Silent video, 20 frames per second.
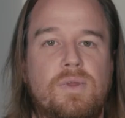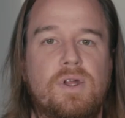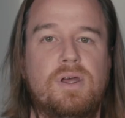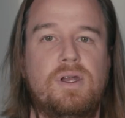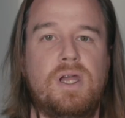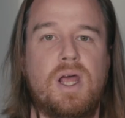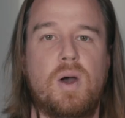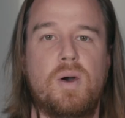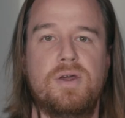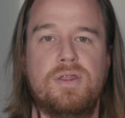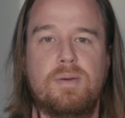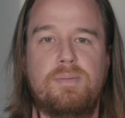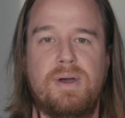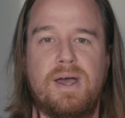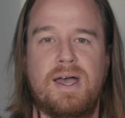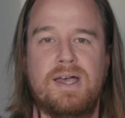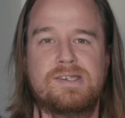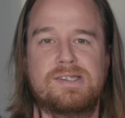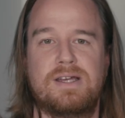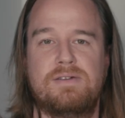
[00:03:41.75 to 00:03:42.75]
Now, in the
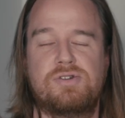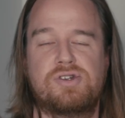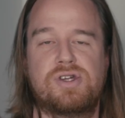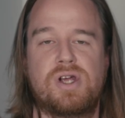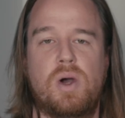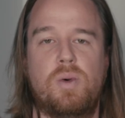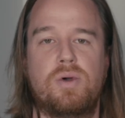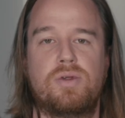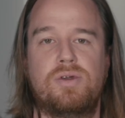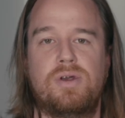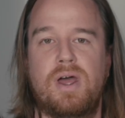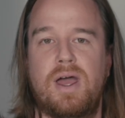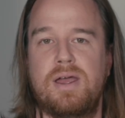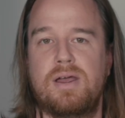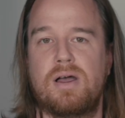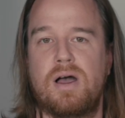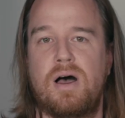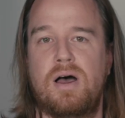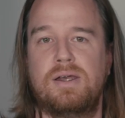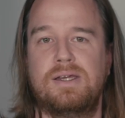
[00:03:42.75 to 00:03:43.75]
past, I've shot with
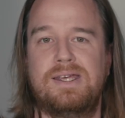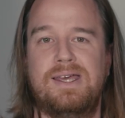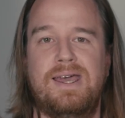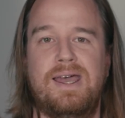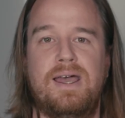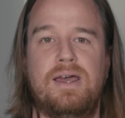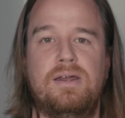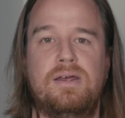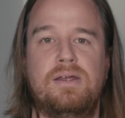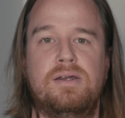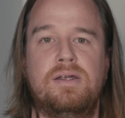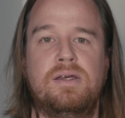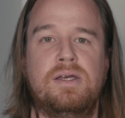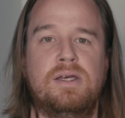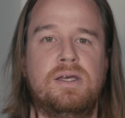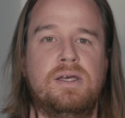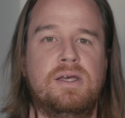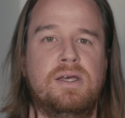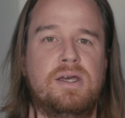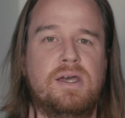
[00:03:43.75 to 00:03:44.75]
Nikon, Canon,
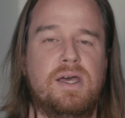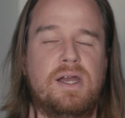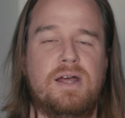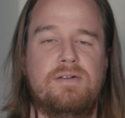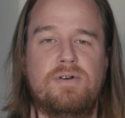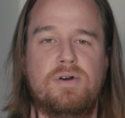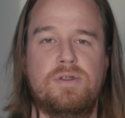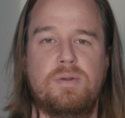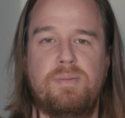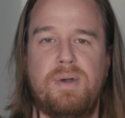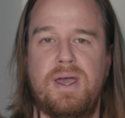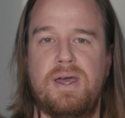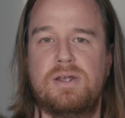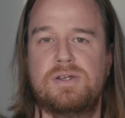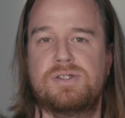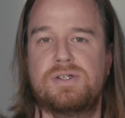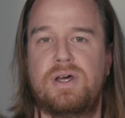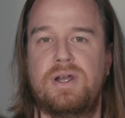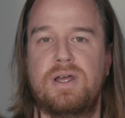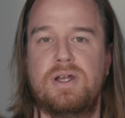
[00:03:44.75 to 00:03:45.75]
and I've owned the
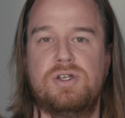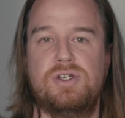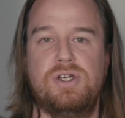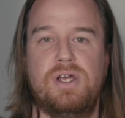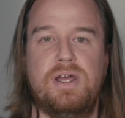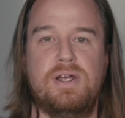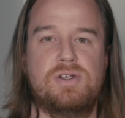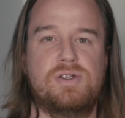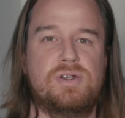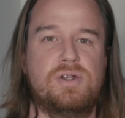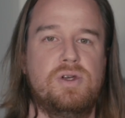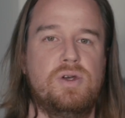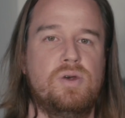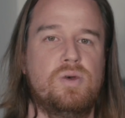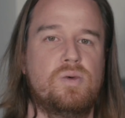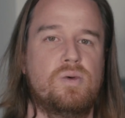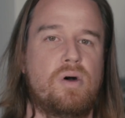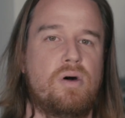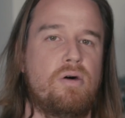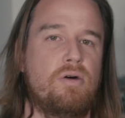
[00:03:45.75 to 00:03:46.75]
Panasonic
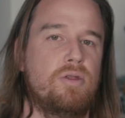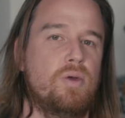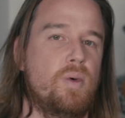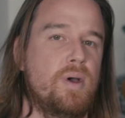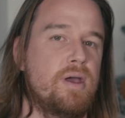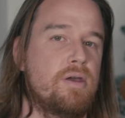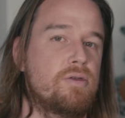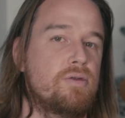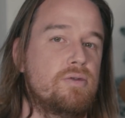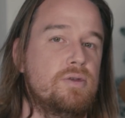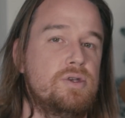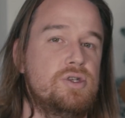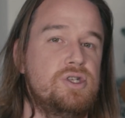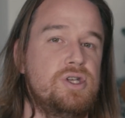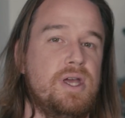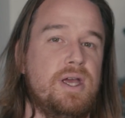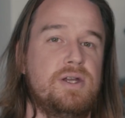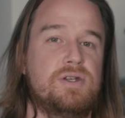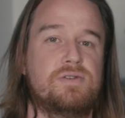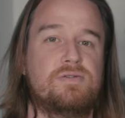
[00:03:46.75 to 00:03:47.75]
GH2 all the way through the
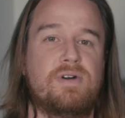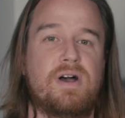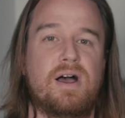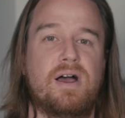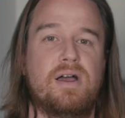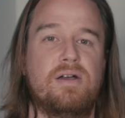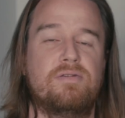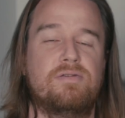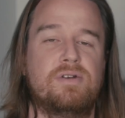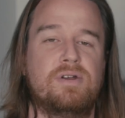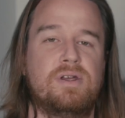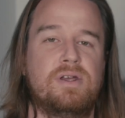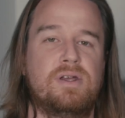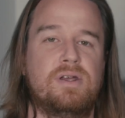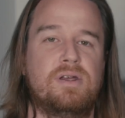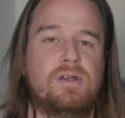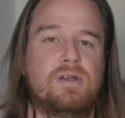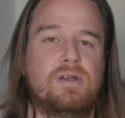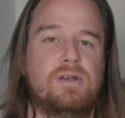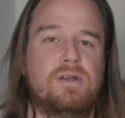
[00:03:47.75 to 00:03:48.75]
GH5.
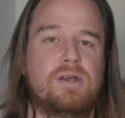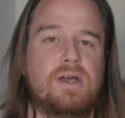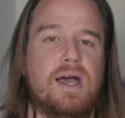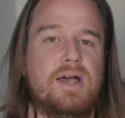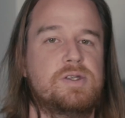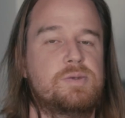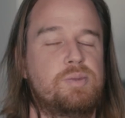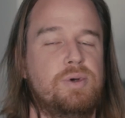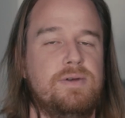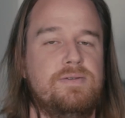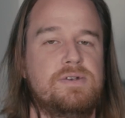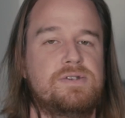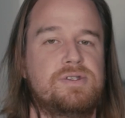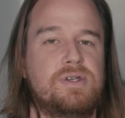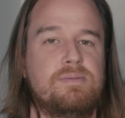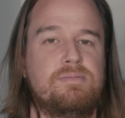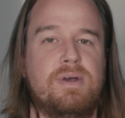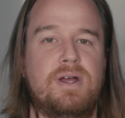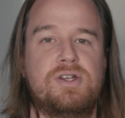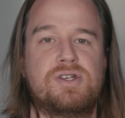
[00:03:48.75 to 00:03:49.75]
As
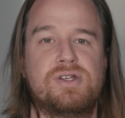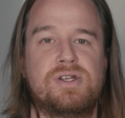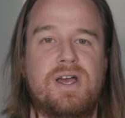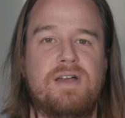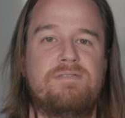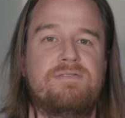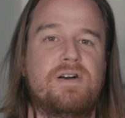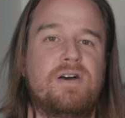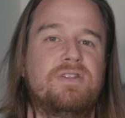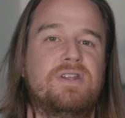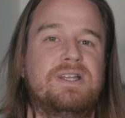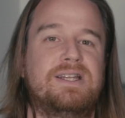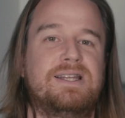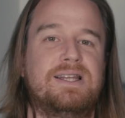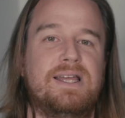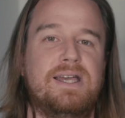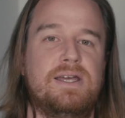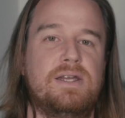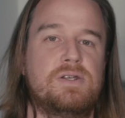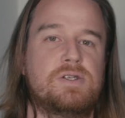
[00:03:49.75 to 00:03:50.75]
previously mentioned, I found the
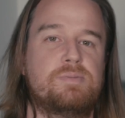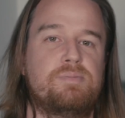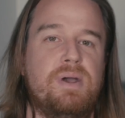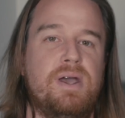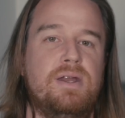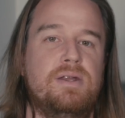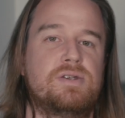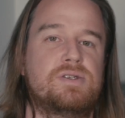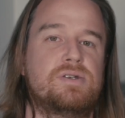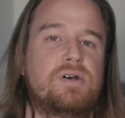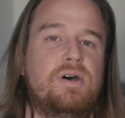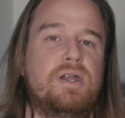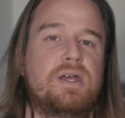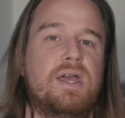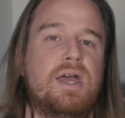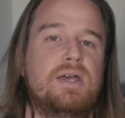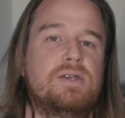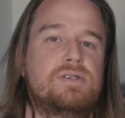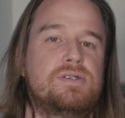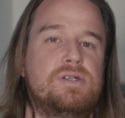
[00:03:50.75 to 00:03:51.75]
latest Panasonic
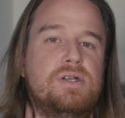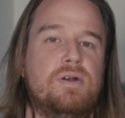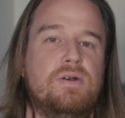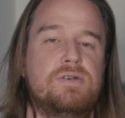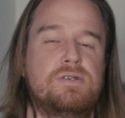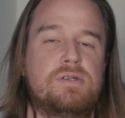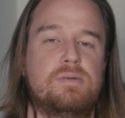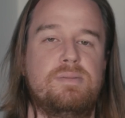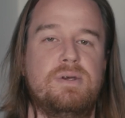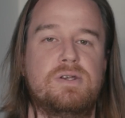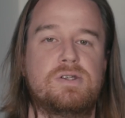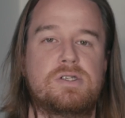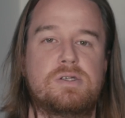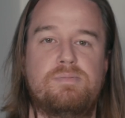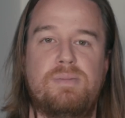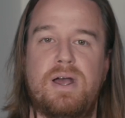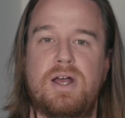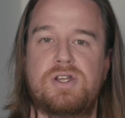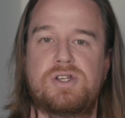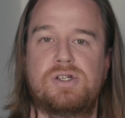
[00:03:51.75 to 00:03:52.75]
S series to be
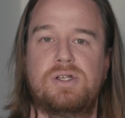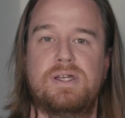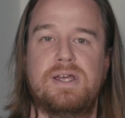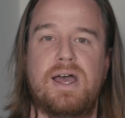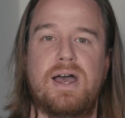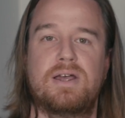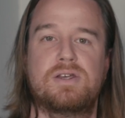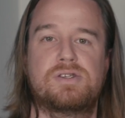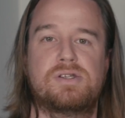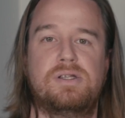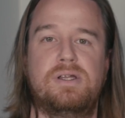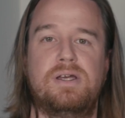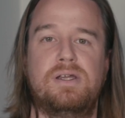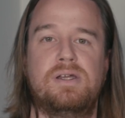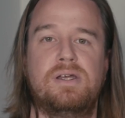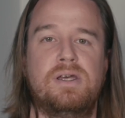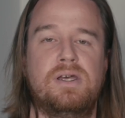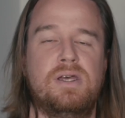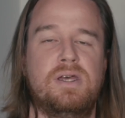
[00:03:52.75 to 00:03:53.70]
especially excellent,